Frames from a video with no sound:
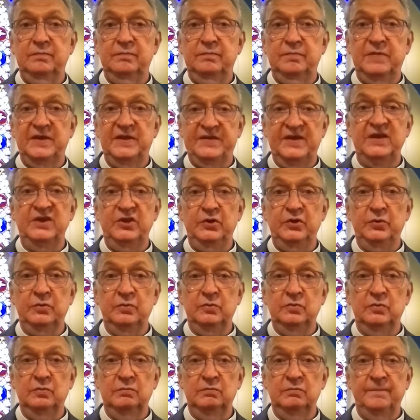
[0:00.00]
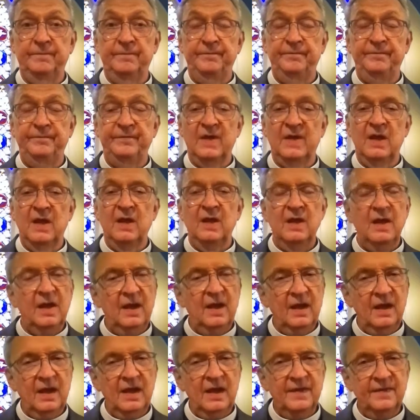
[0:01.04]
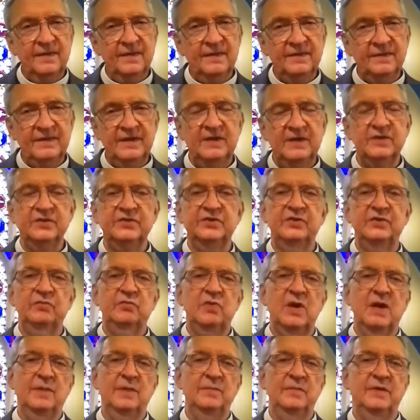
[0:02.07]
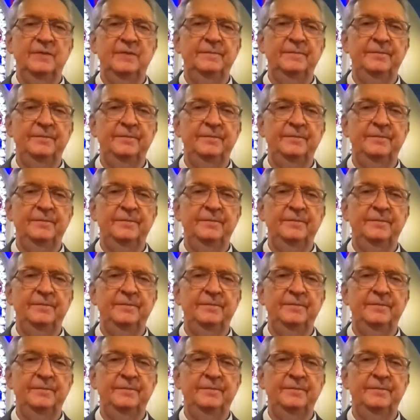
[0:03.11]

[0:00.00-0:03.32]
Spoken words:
But they do. And there's the rub.